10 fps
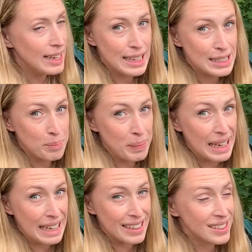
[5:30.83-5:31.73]
It's a
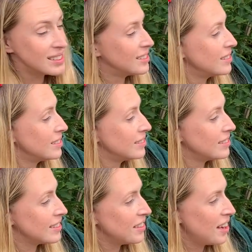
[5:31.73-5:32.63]
bee.
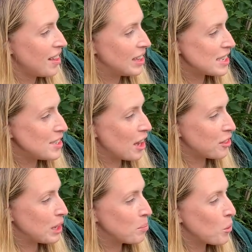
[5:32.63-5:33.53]
There's
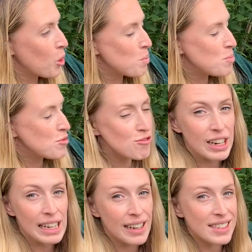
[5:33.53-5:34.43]
nothing more
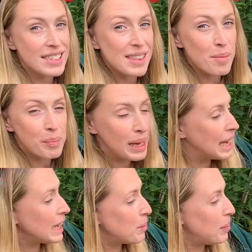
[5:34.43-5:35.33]
brilliant than
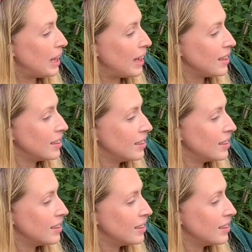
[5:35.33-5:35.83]
being a bee.